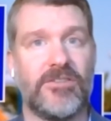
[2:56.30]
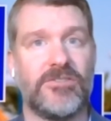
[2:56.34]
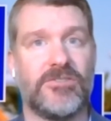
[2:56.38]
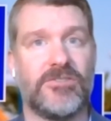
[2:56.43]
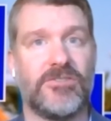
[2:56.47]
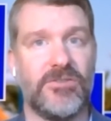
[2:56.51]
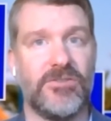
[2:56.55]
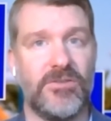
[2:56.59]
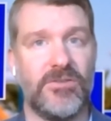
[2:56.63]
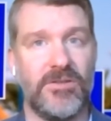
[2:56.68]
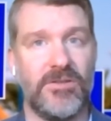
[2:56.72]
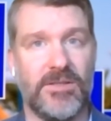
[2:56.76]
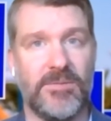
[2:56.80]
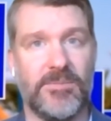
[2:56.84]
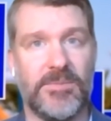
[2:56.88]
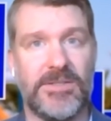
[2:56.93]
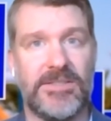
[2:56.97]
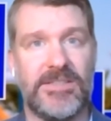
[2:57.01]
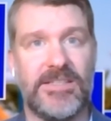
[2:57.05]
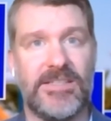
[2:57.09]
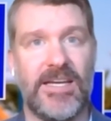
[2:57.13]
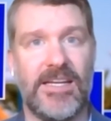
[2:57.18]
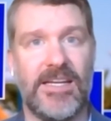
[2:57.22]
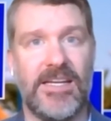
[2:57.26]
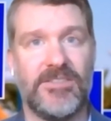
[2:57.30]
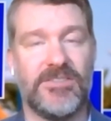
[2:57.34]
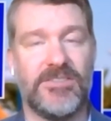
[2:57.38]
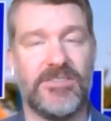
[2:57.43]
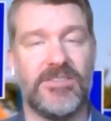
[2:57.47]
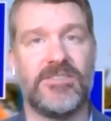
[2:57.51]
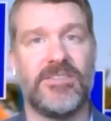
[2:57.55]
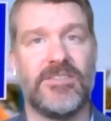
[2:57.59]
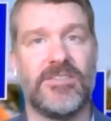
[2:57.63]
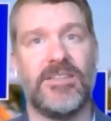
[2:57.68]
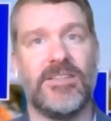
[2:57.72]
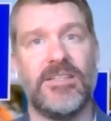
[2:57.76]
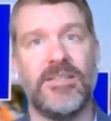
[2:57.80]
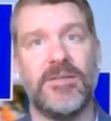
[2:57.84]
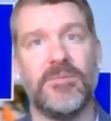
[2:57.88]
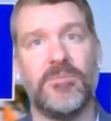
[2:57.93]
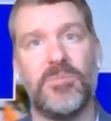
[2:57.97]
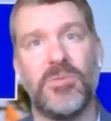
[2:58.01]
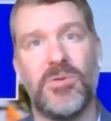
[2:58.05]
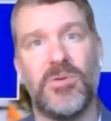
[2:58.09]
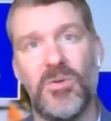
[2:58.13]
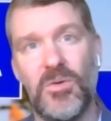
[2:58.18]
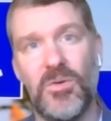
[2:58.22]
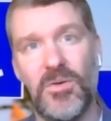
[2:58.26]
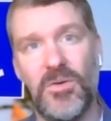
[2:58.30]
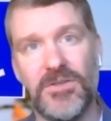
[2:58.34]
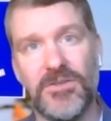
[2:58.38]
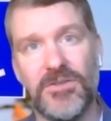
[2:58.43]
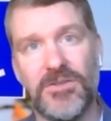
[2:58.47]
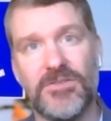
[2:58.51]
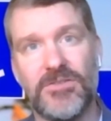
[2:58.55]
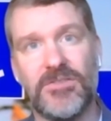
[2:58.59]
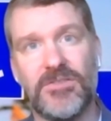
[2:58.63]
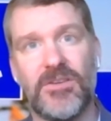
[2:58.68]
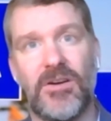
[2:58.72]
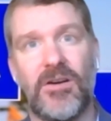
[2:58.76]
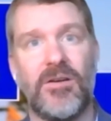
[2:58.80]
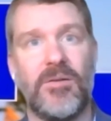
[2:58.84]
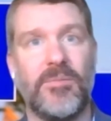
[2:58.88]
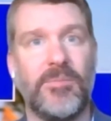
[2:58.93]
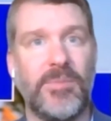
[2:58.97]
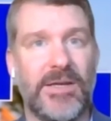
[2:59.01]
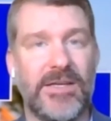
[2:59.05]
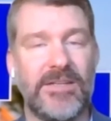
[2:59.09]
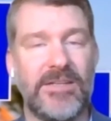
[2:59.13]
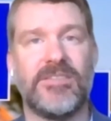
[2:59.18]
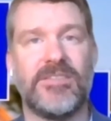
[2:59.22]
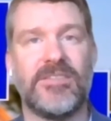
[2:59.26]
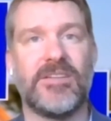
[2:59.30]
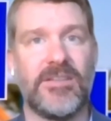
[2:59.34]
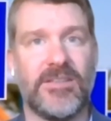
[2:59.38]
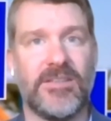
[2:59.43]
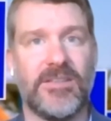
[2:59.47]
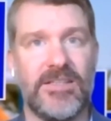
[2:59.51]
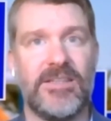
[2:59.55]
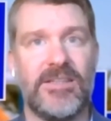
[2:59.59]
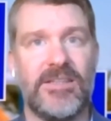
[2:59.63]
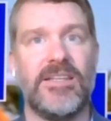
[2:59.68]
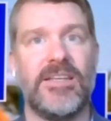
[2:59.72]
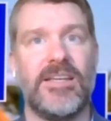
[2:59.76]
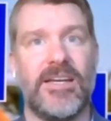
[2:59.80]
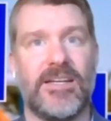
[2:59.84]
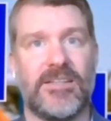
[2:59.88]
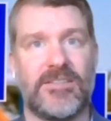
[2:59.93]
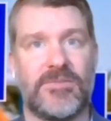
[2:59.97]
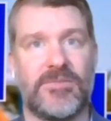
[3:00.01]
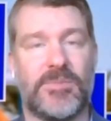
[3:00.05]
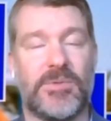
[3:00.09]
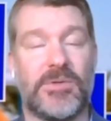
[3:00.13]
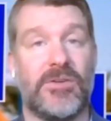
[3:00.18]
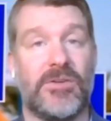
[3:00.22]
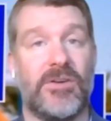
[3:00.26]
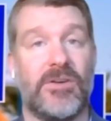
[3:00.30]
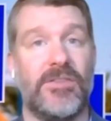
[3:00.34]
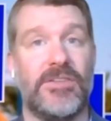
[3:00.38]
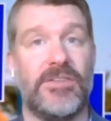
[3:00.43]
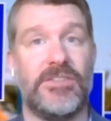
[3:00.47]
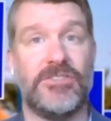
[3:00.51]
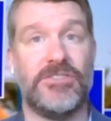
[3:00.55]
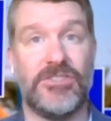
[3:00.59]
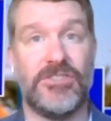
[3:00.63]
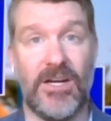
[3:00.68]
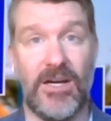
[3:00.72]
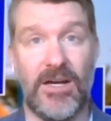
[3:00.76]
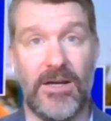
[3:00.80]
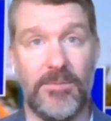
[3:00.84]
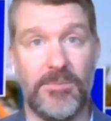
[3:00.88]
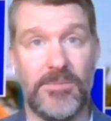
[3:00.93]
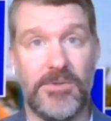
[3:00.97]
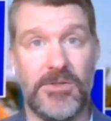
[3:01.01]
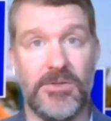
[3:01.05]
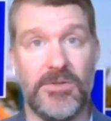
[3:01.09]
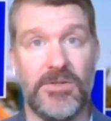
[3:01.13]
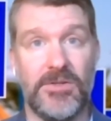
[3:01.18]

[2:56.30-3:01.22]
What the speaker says: functional limitations, and the employers are basically the expert on the job